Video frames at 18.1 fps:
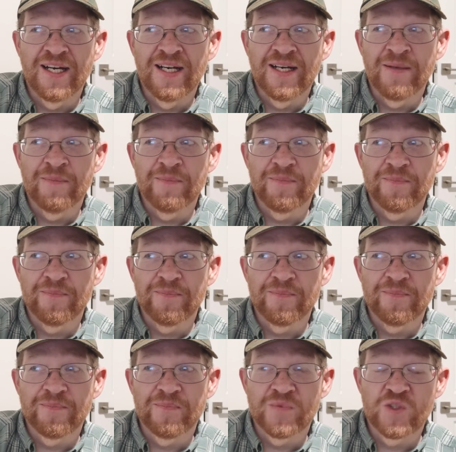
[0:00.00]
Um,
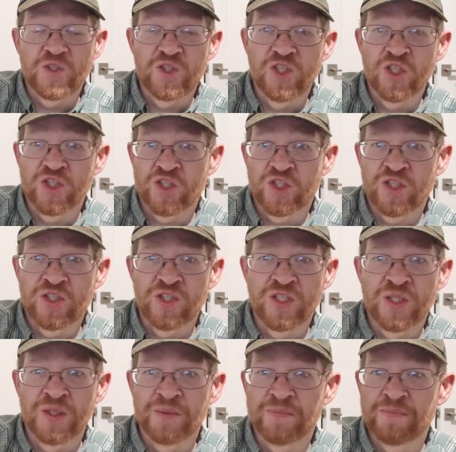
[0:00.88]
just
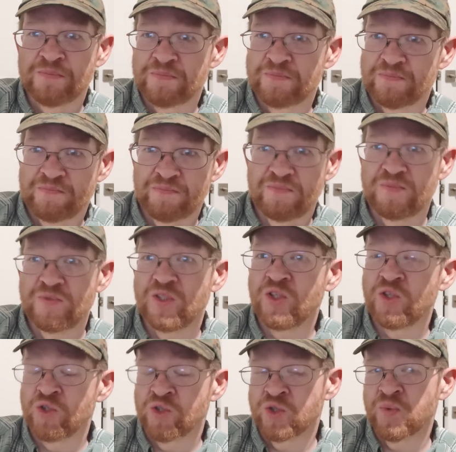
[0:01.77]
to
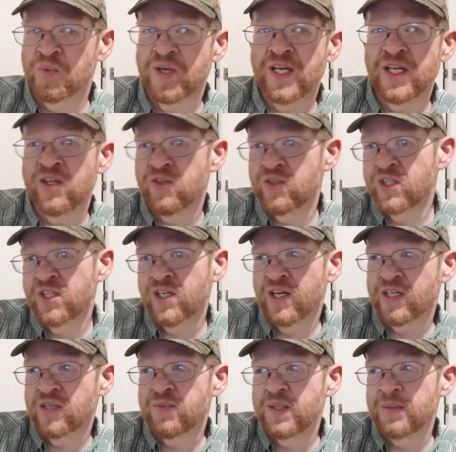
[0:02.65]
use the radio to
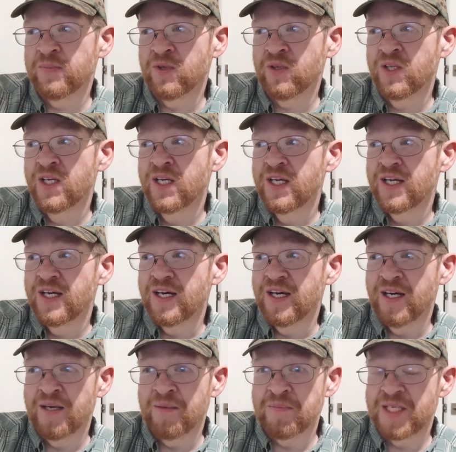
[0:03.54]
talk to people.
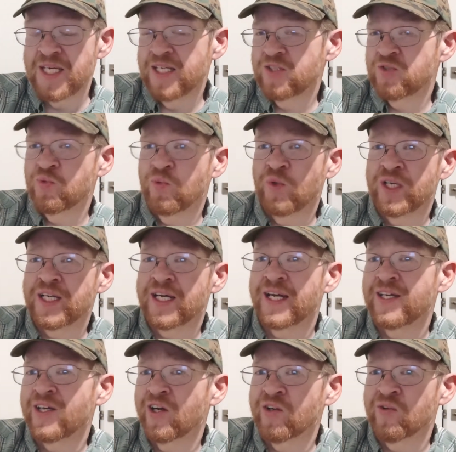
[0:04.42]
Um, yes, one
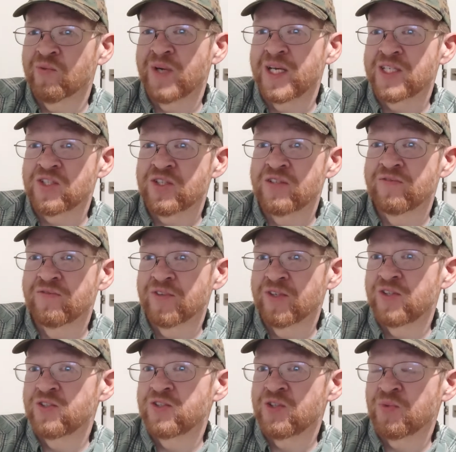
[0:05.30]
guy got arrested
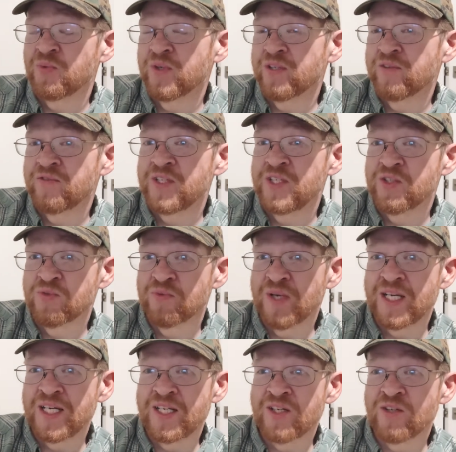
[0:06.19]
for using one of these
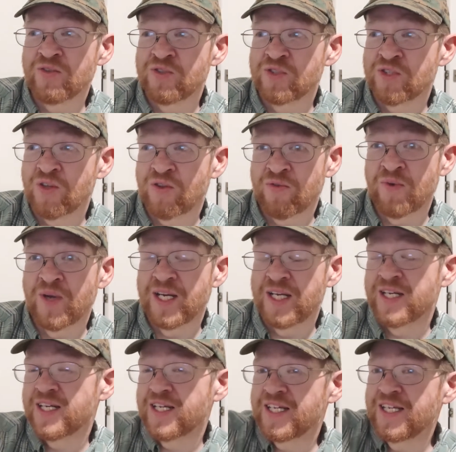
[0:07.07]
radios to
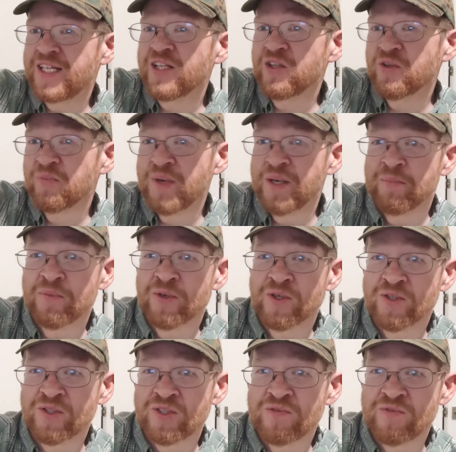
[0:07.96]
threaten to kill
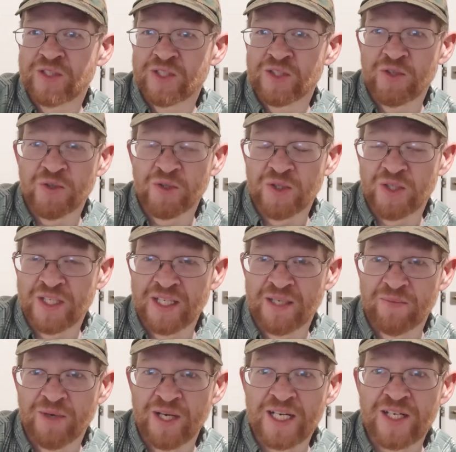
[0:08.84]
members of his local
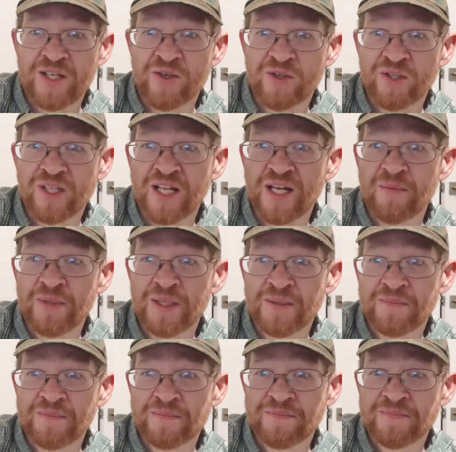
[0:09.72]
ham radio
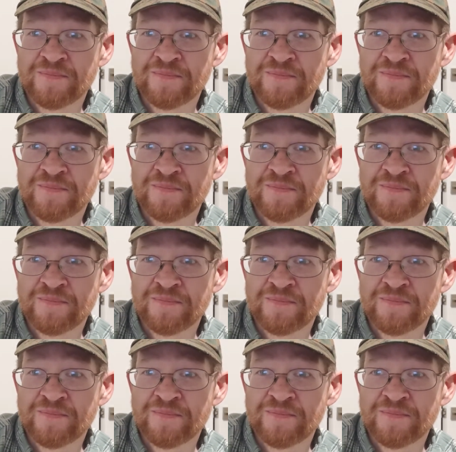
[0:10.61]
club.